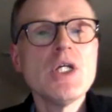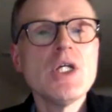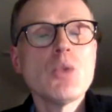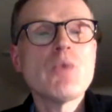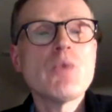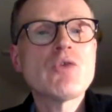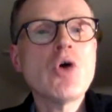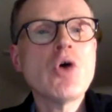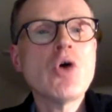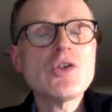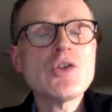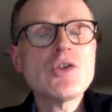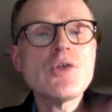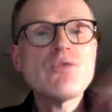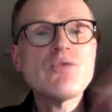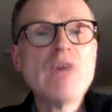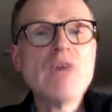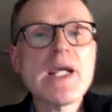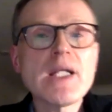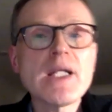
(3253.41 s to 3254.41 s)
We've got to
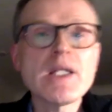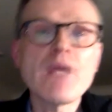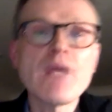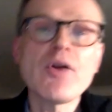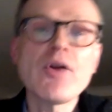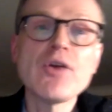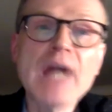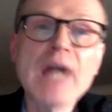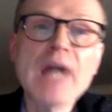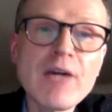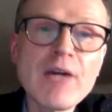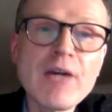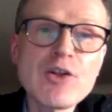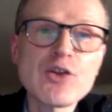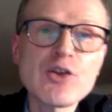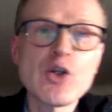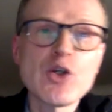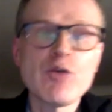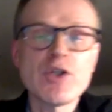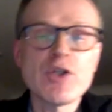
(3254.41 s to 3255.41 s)
find another
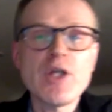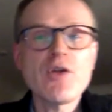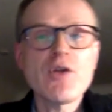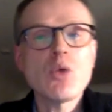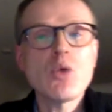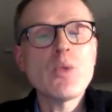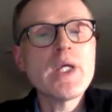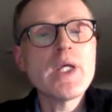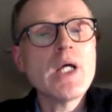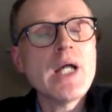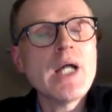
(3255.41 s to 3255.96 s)
narrative, another way,